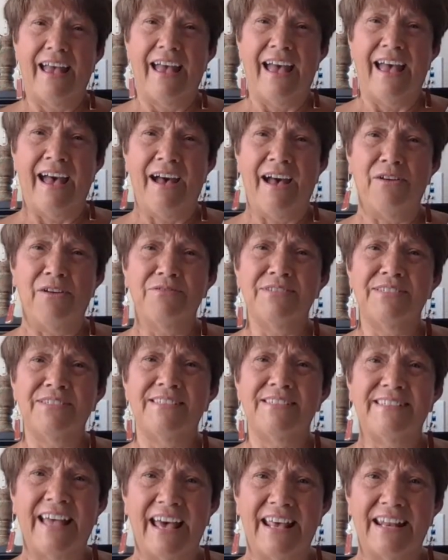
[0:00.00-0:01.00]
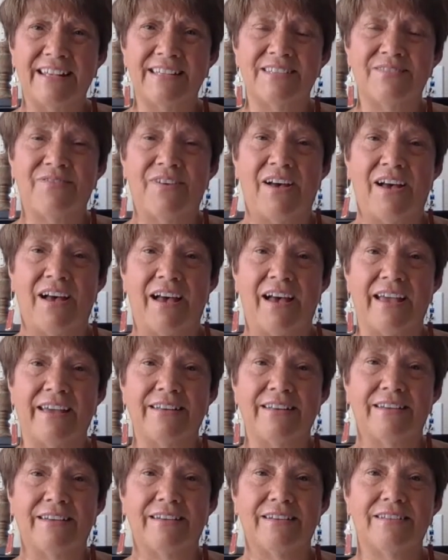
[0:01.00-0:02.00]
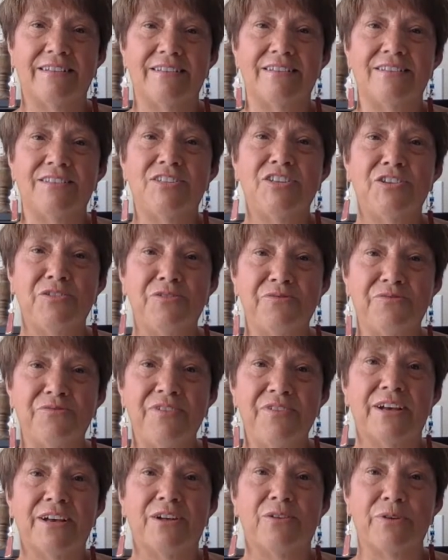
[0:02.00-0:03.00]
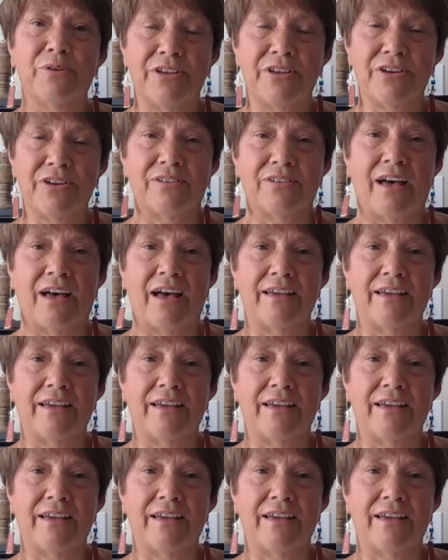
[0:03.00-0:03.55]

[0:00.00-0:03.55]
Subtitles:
how satisfying do you feel with your life?